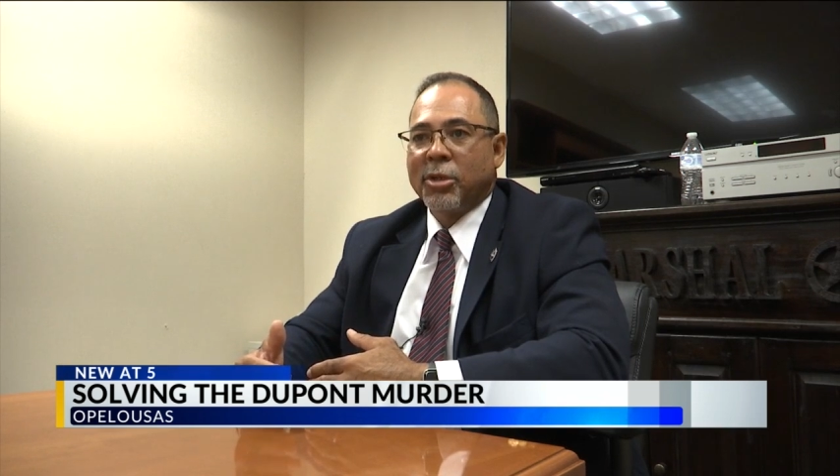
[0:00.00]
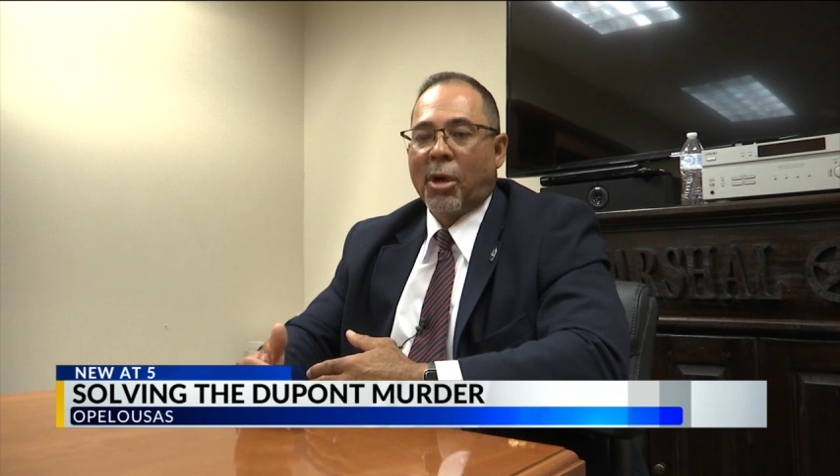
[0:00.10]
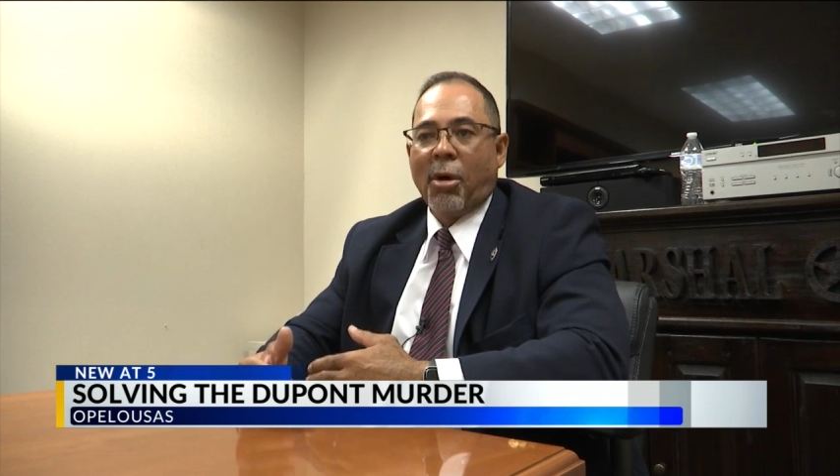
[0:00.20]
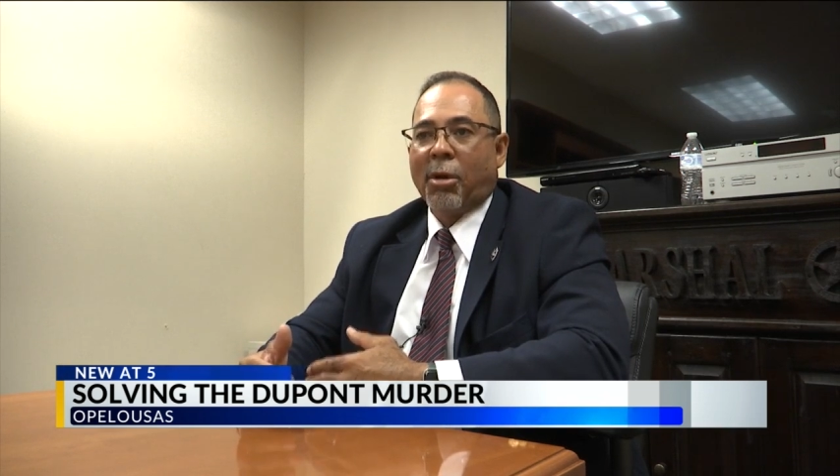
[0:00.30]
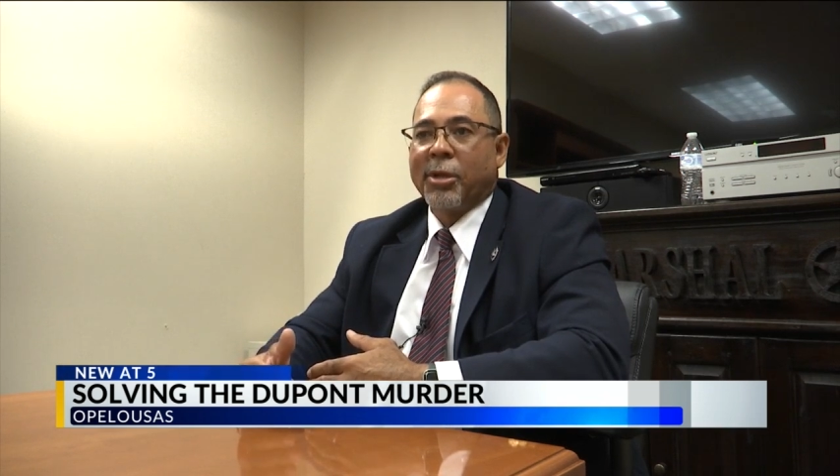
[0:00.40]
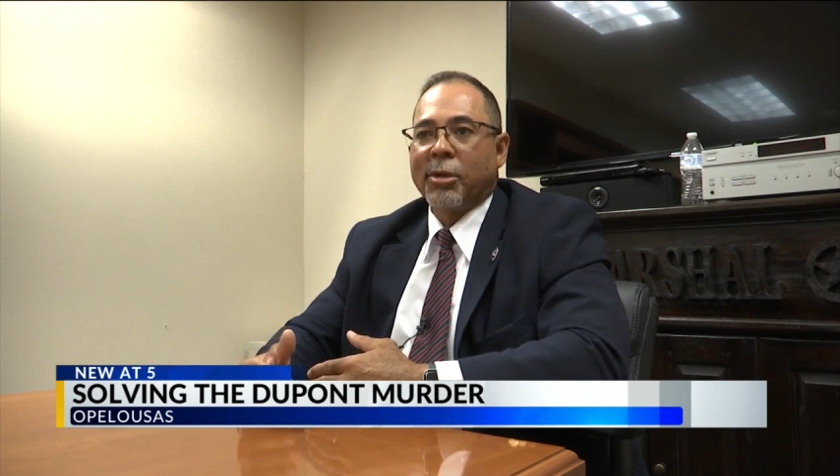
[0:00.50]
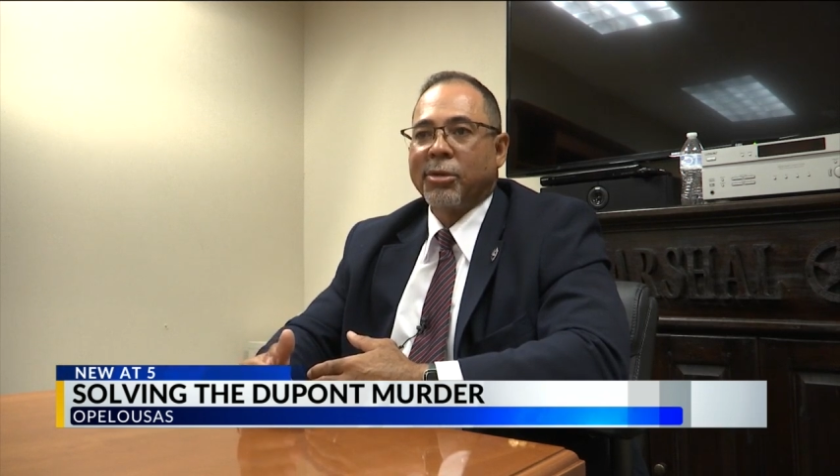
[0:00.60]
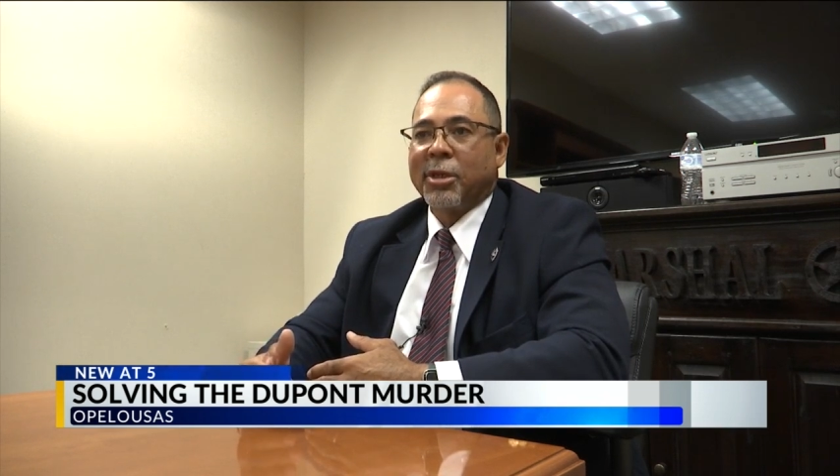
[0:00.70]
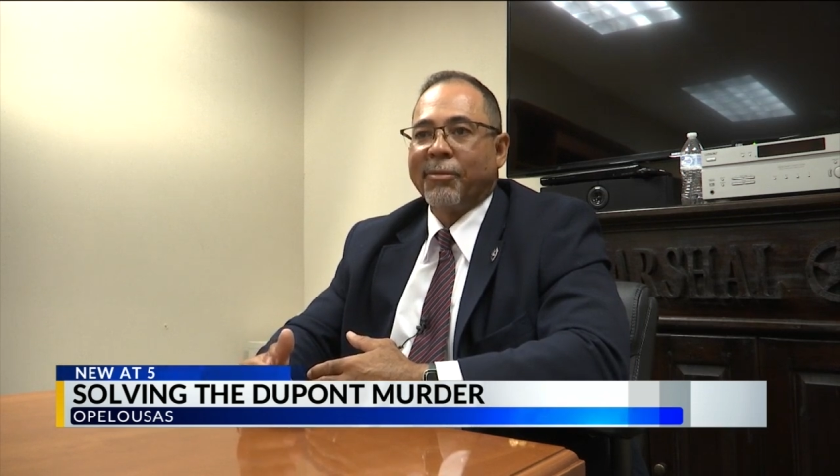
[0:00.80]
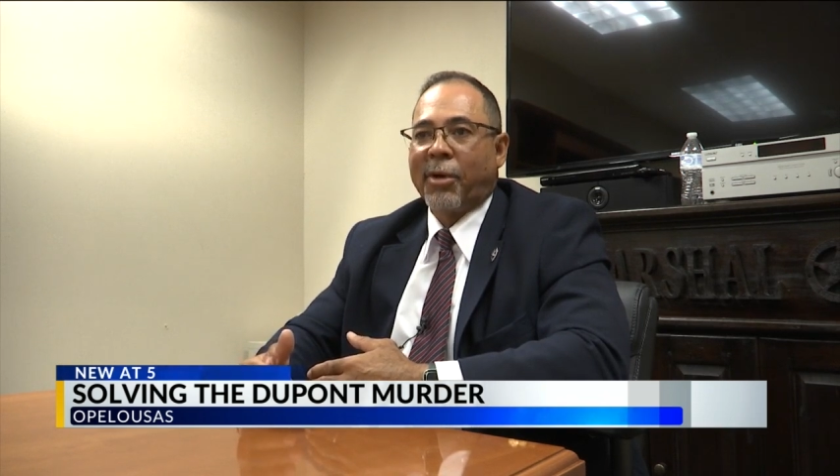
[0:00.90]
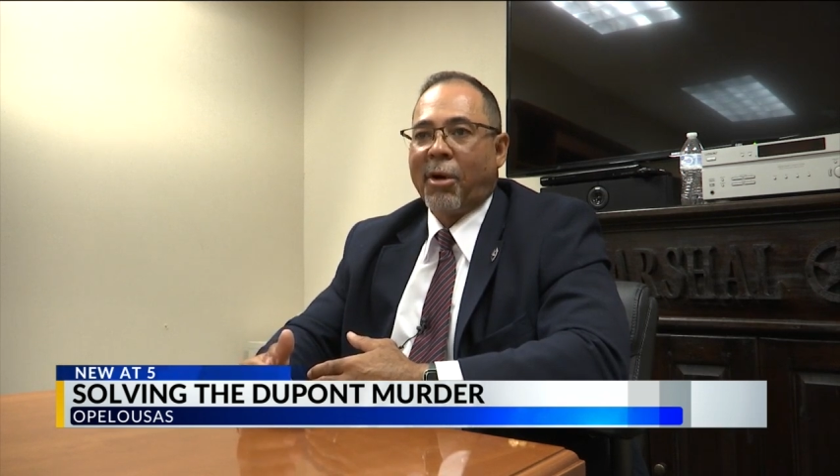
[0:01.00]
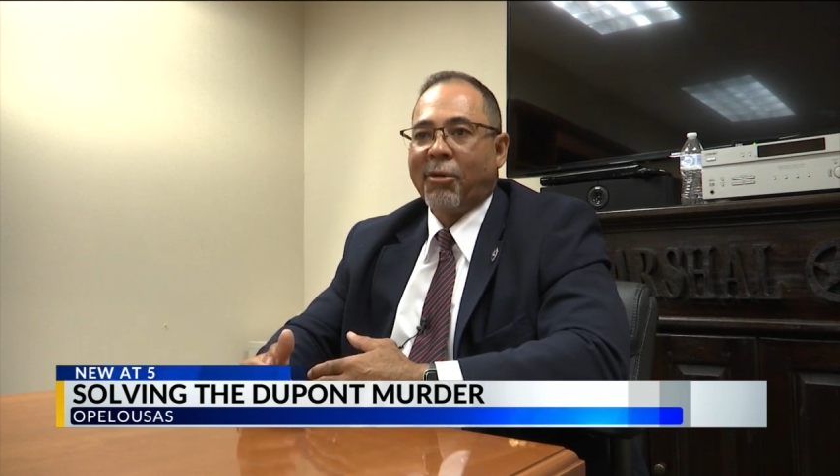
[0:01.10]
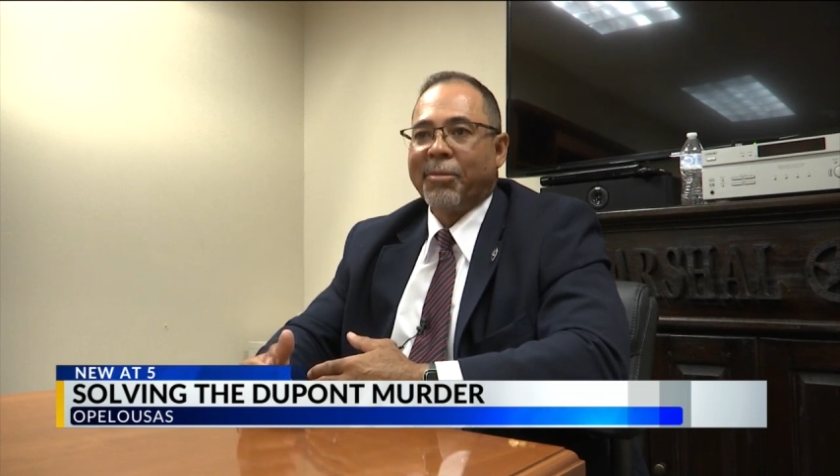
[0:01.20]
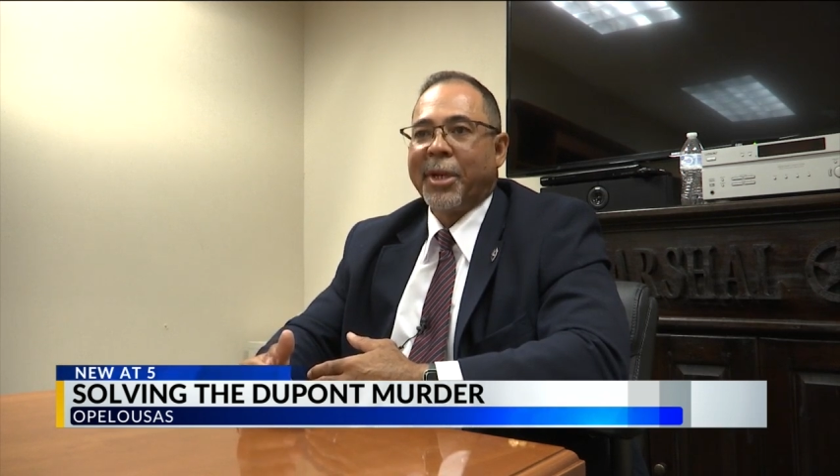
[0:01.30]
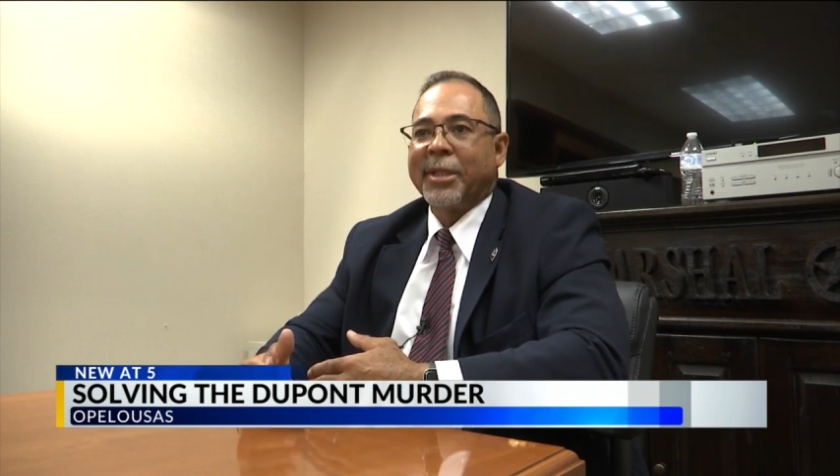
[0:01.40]
to all of those
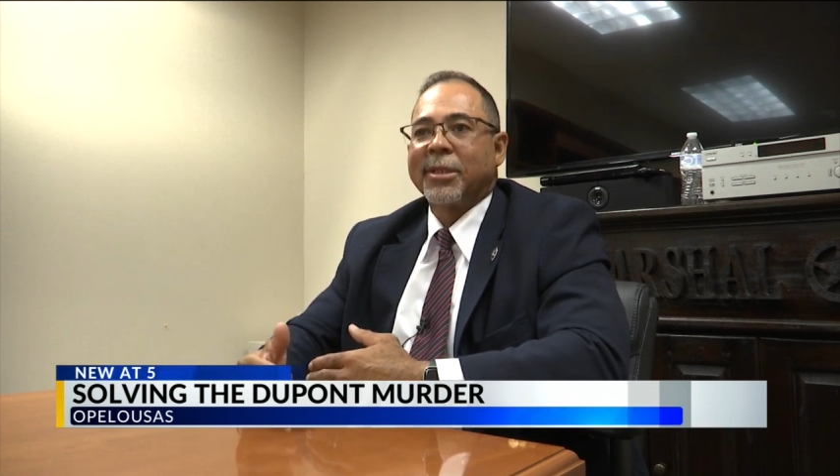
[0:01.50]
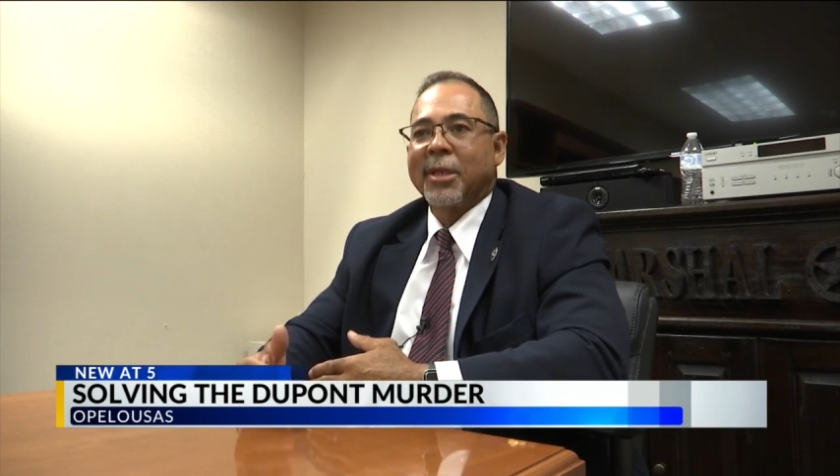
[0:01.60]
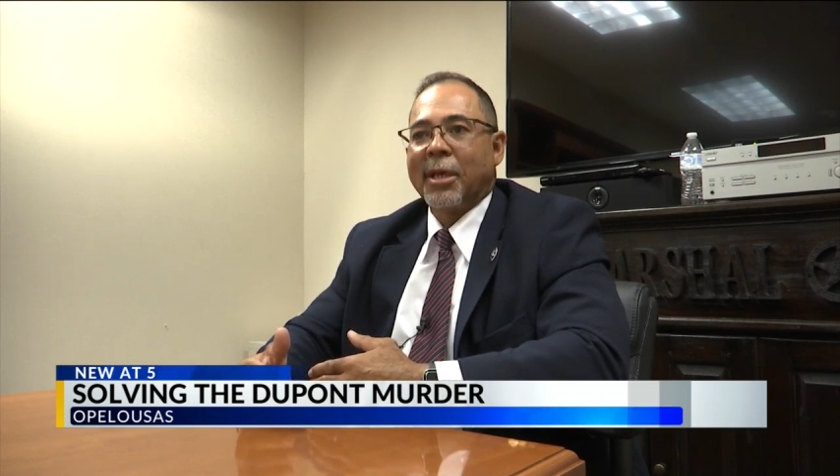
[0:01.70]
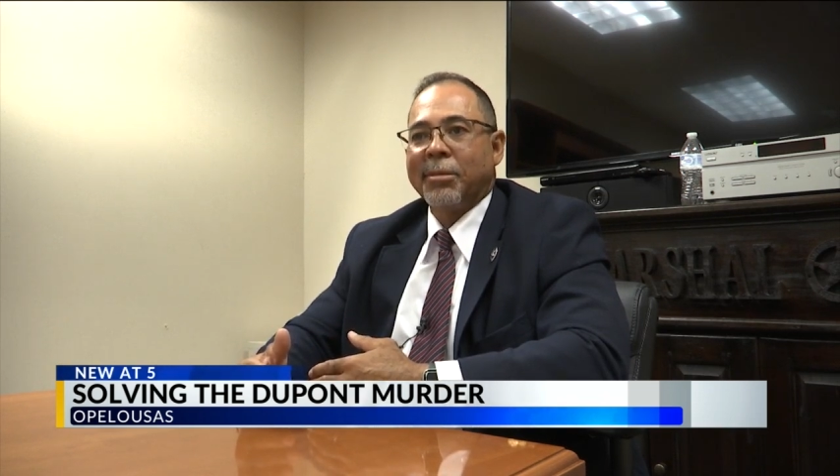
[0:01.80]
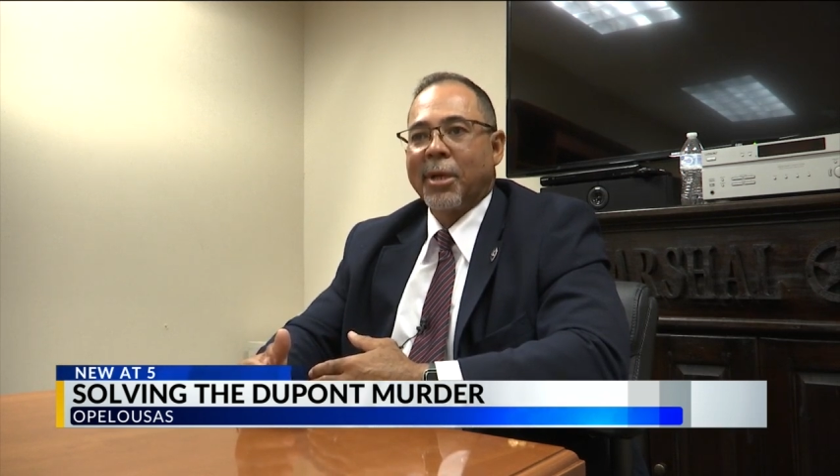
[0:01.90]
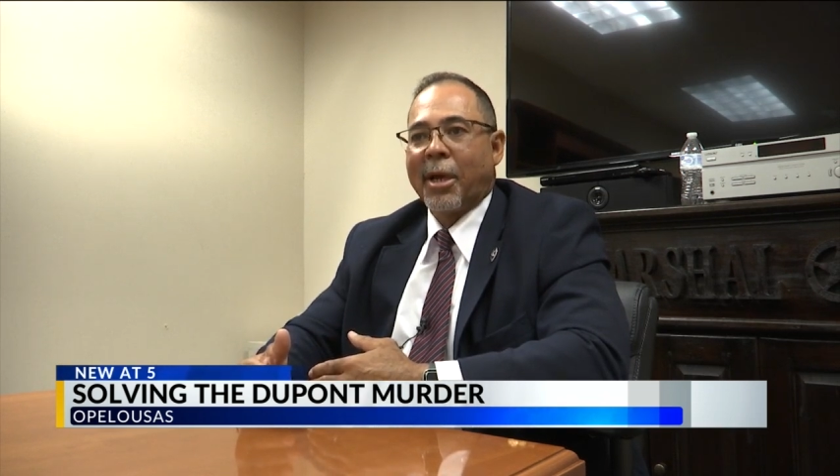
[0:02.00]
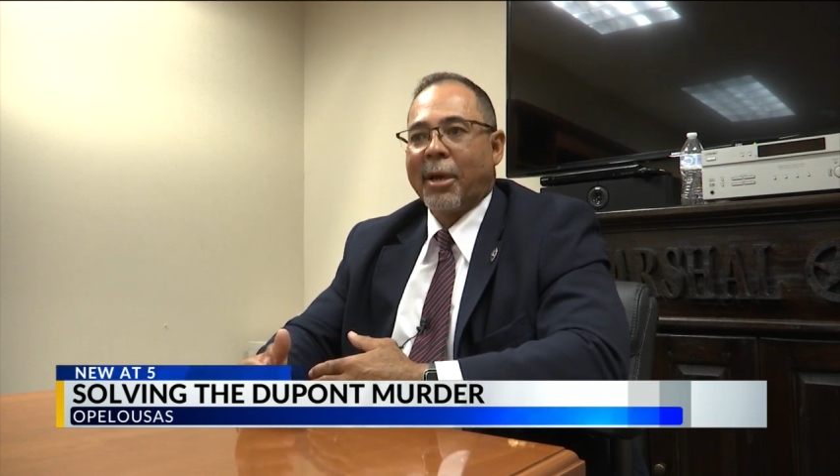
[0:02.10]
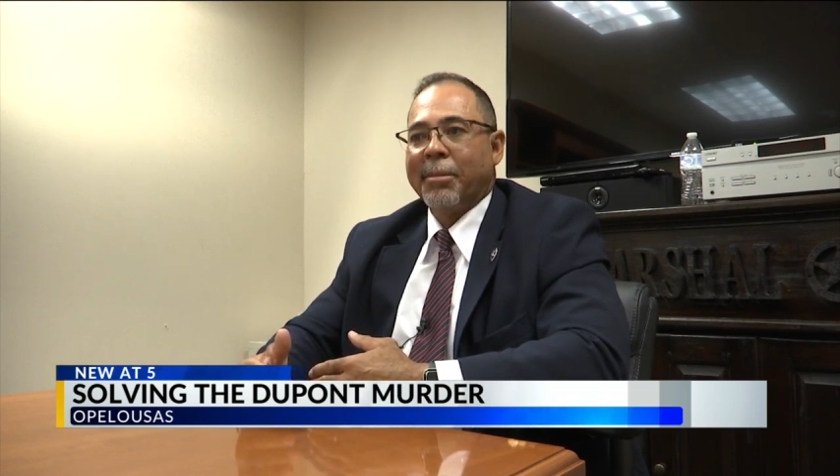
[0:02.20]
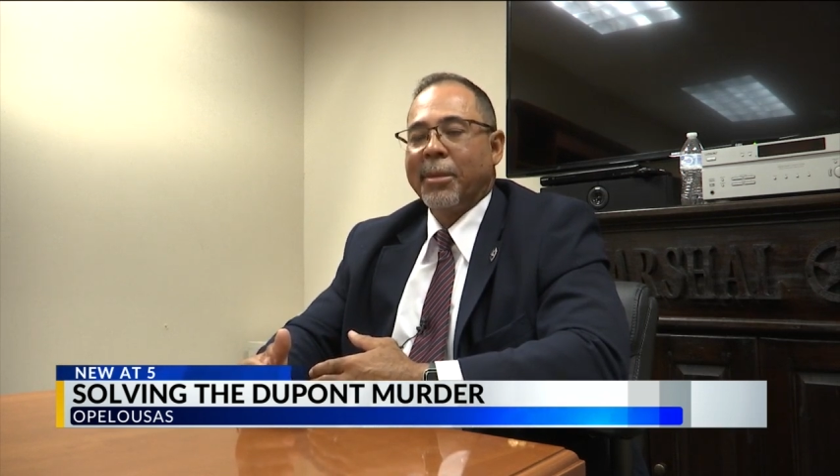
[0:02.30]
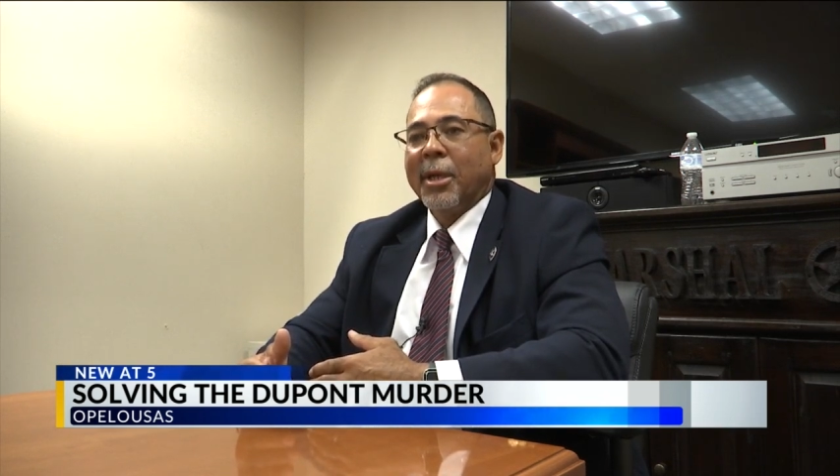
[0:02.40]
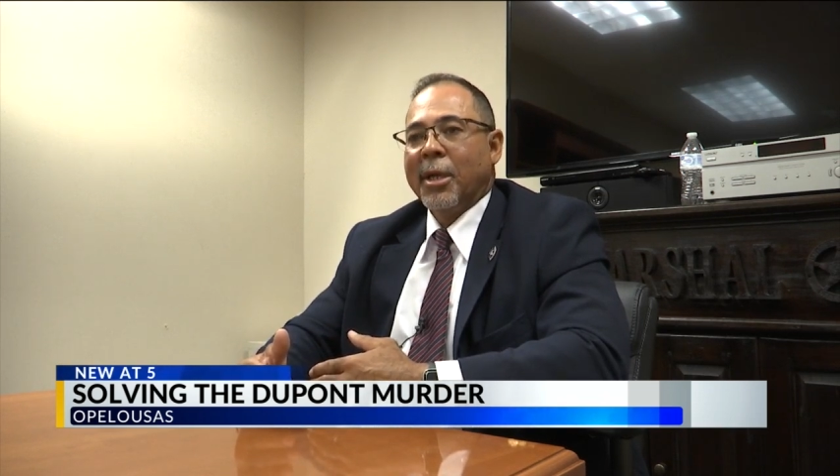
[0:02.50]
involved, but at the same time,